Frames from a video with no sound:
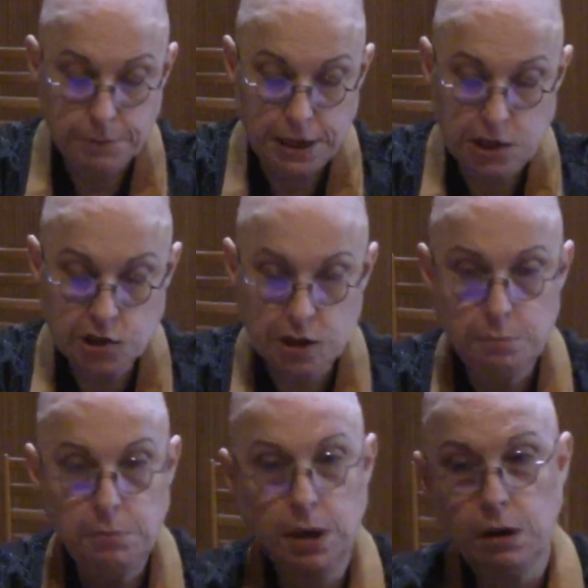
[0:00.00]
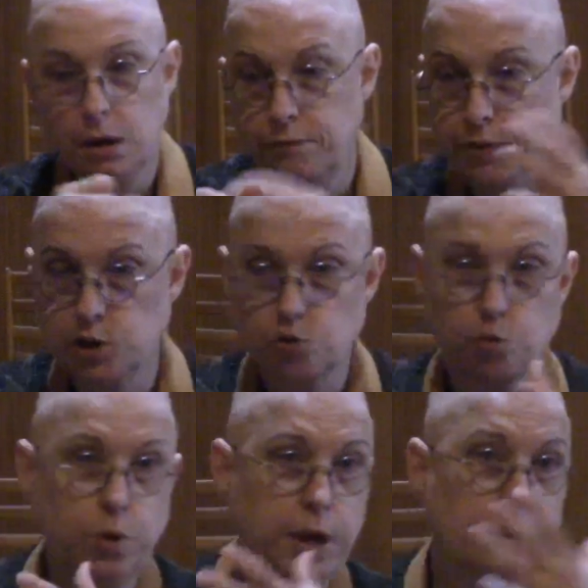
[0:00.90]
He's in the middle of this
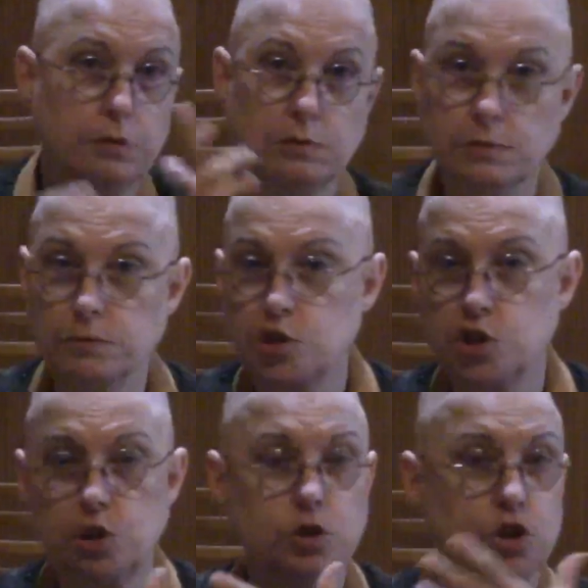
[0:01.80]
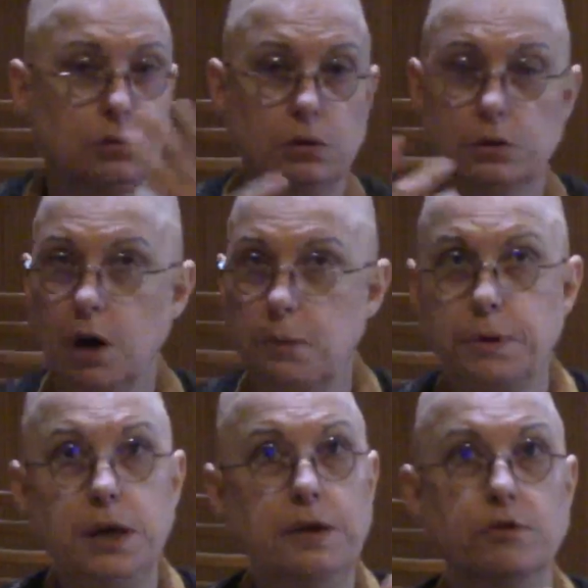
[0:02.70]
real social
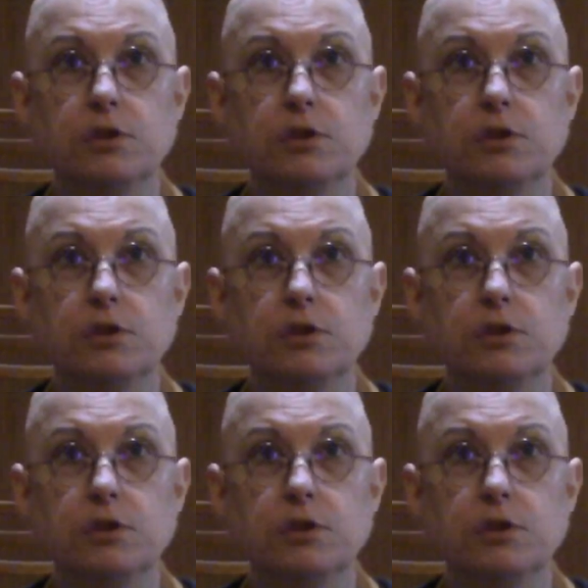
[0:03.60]
upheaval,